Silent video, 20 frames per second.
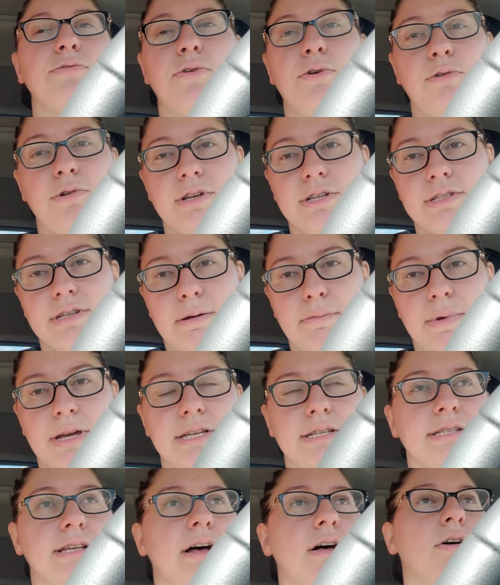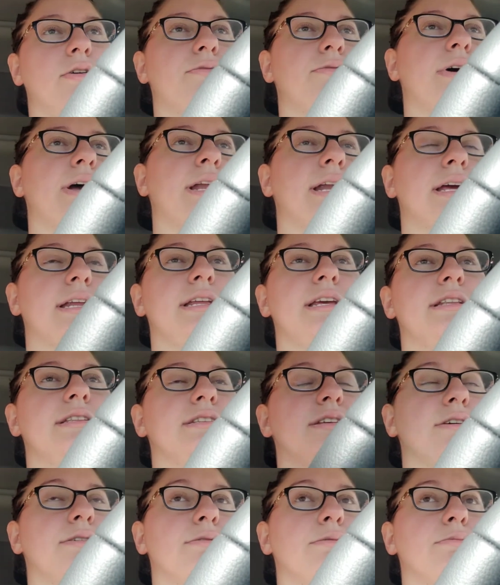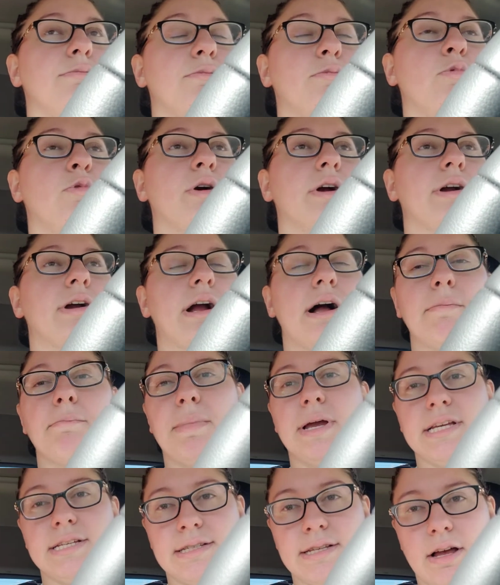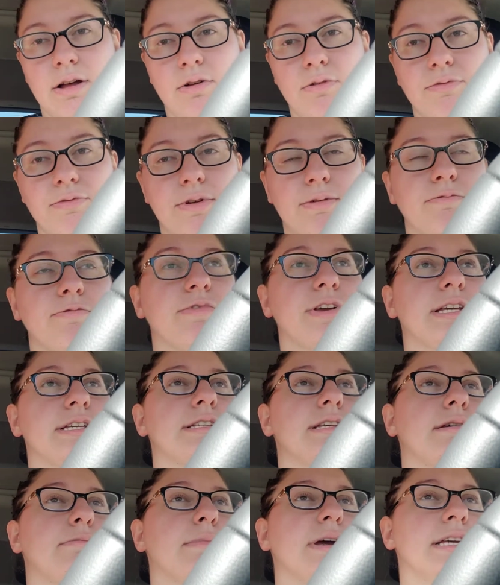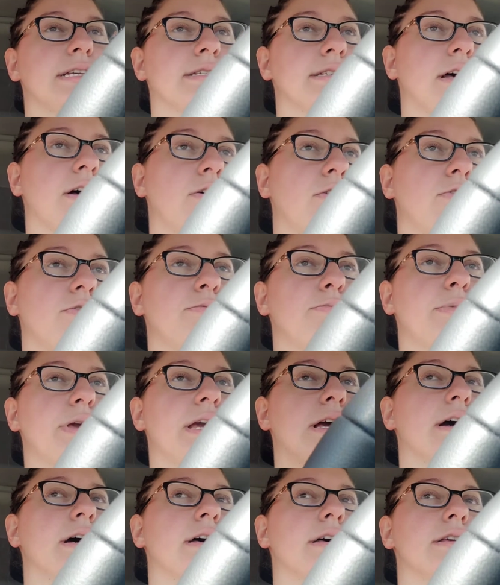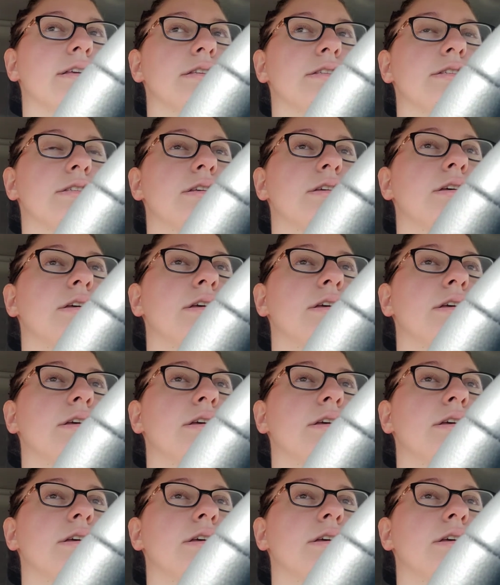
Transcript: focus on myself, and I need to work on myself and fixing myself. because